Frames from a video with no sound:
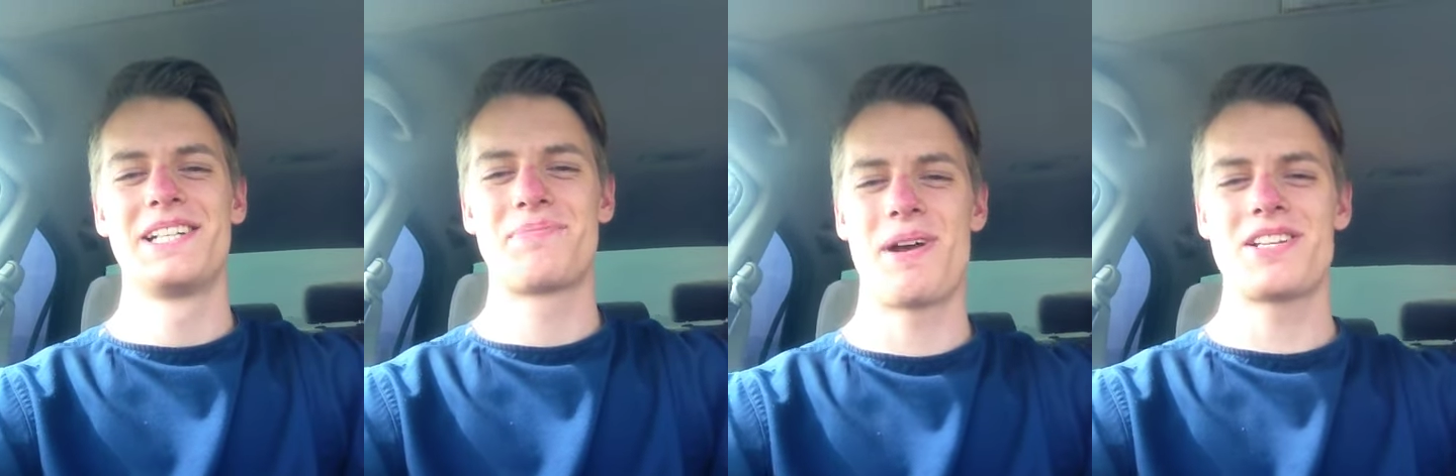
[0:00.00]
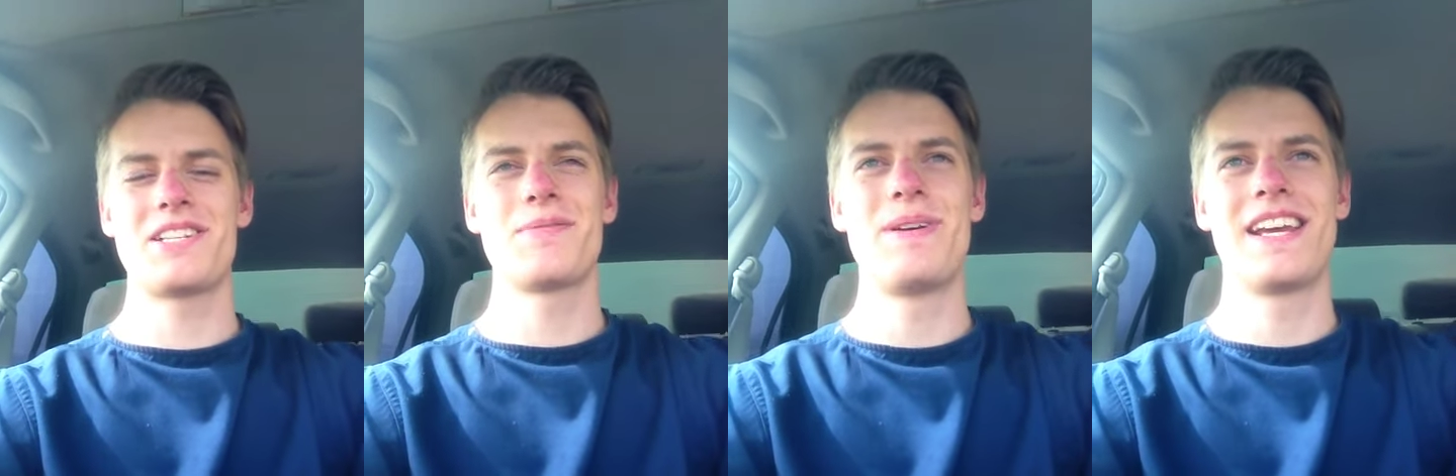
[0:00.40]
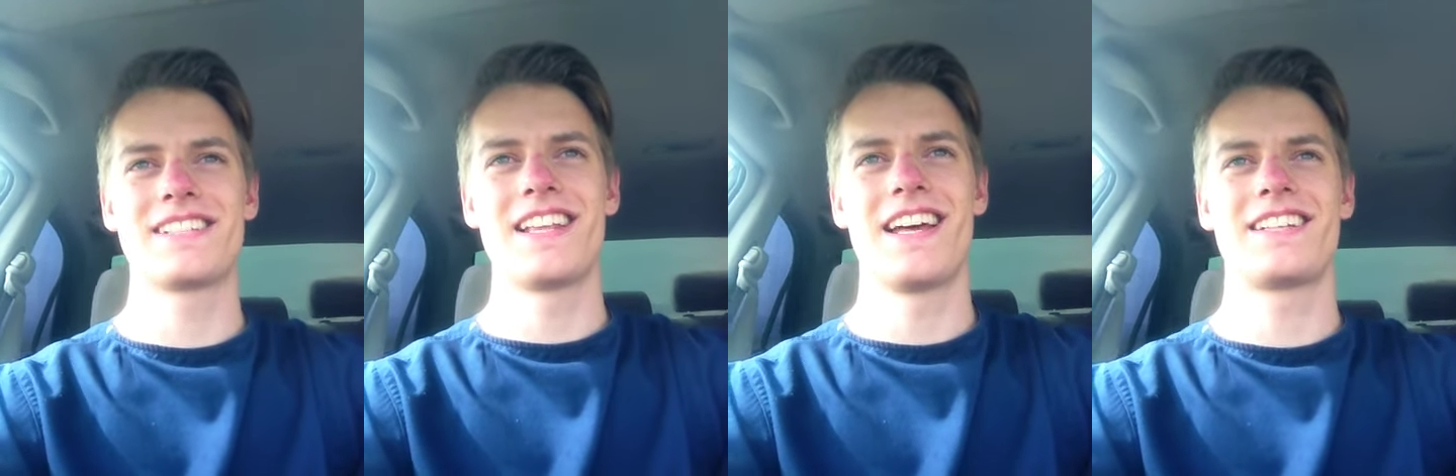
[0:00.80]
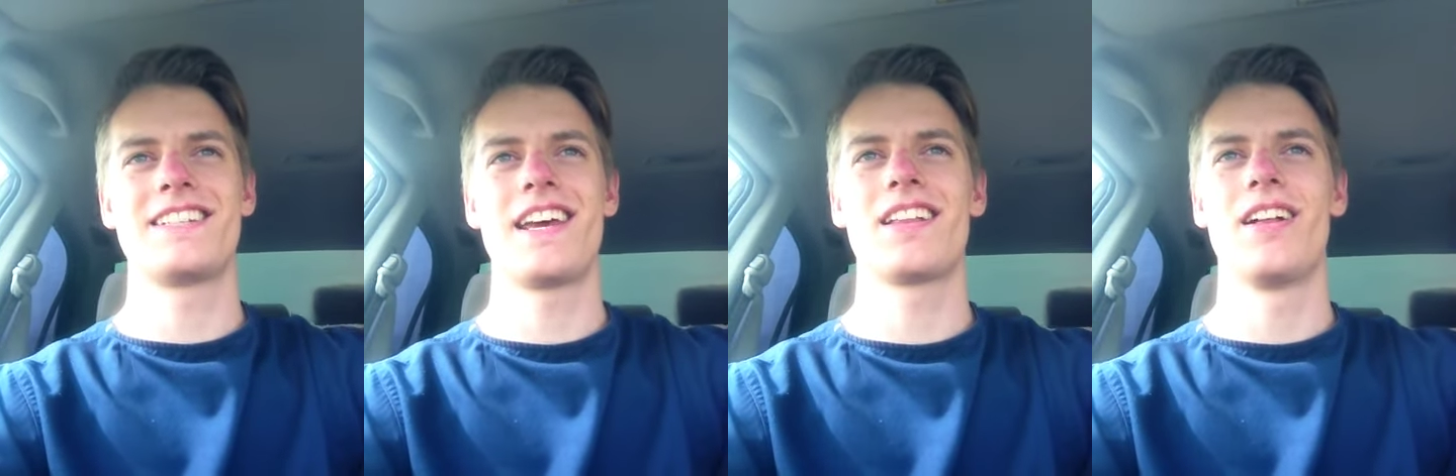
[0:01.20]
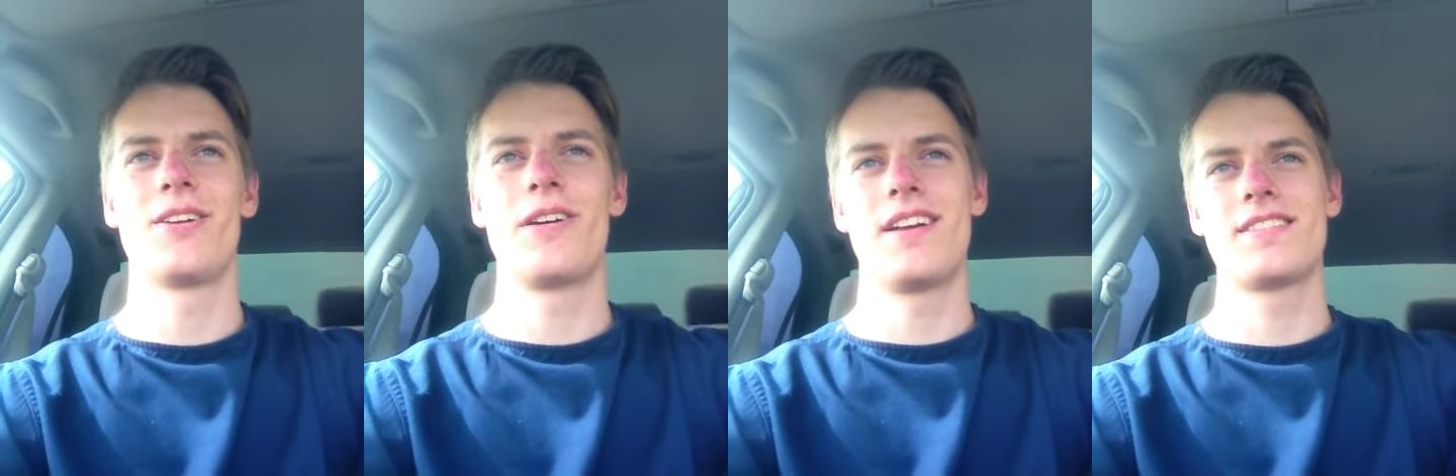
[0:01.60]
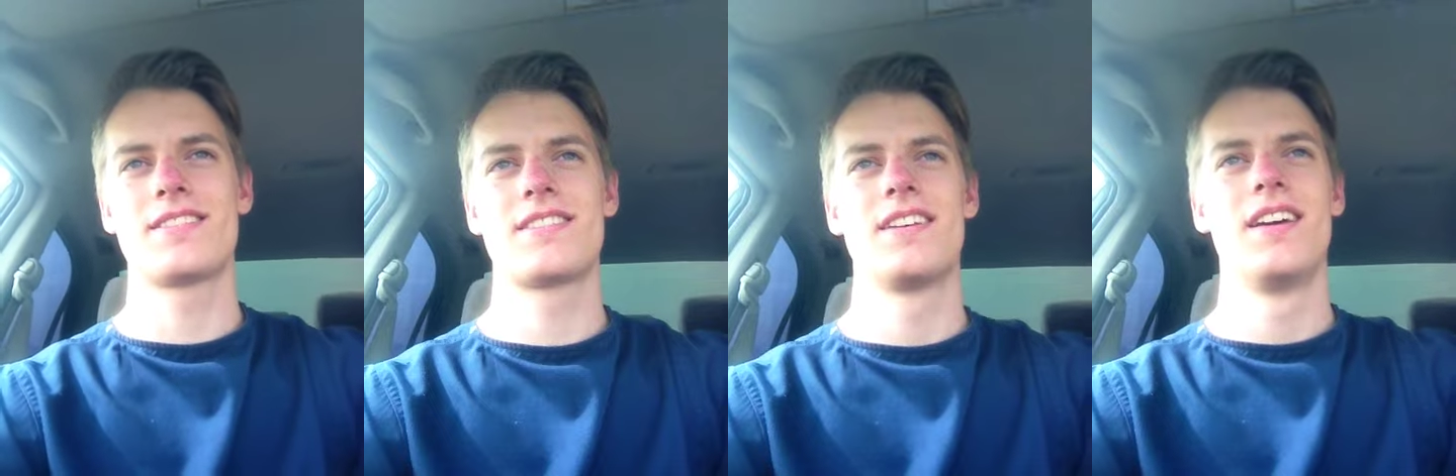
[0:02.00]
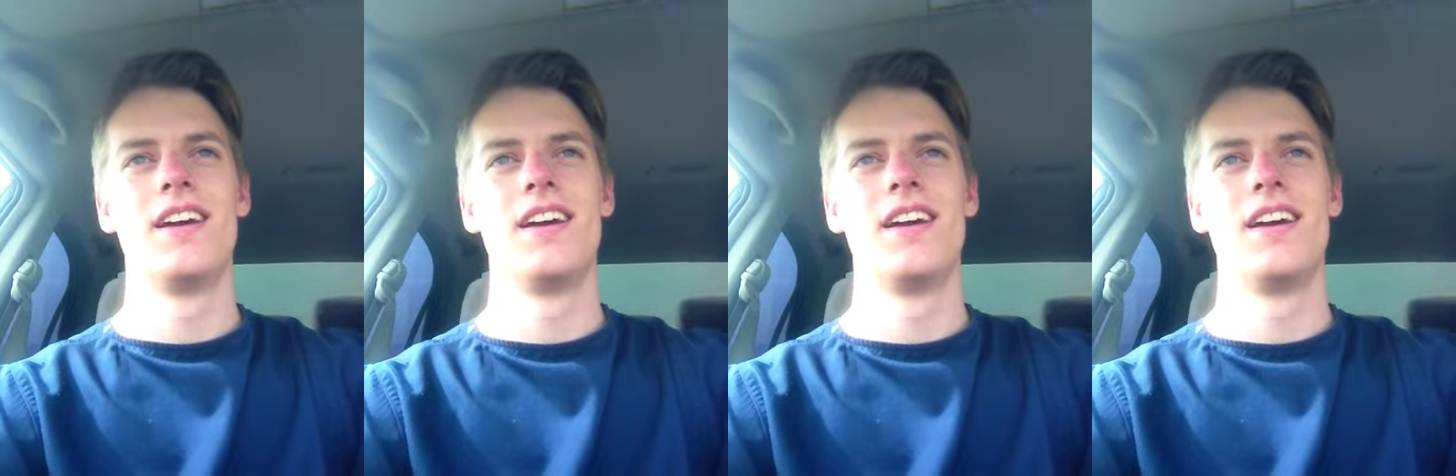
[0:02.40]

especially to me because I like to take a lot of risks,